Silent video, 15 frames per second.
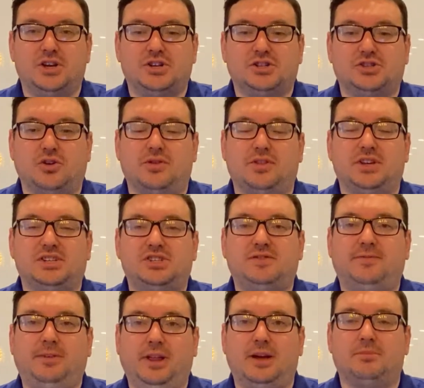So this
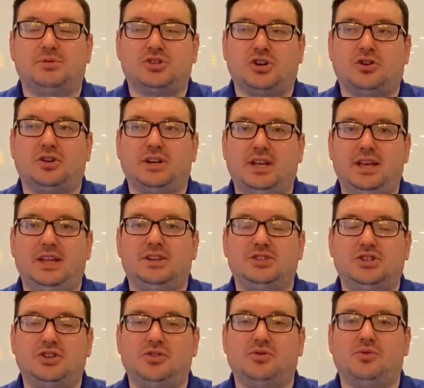flip turned
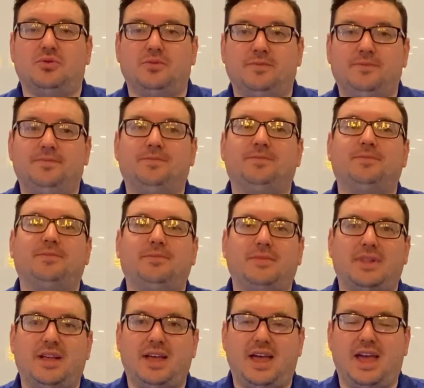into
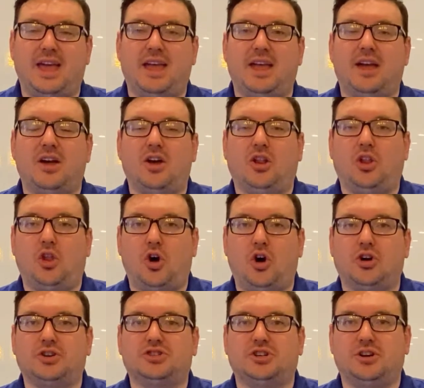a
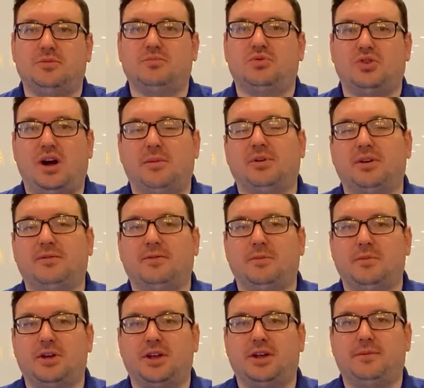long-term property for
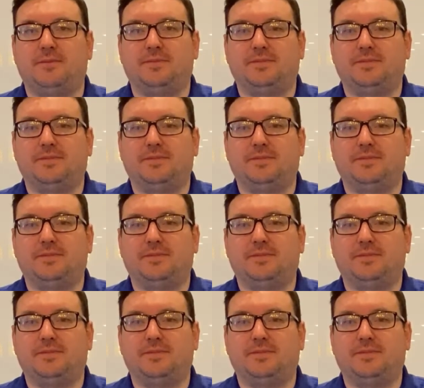me.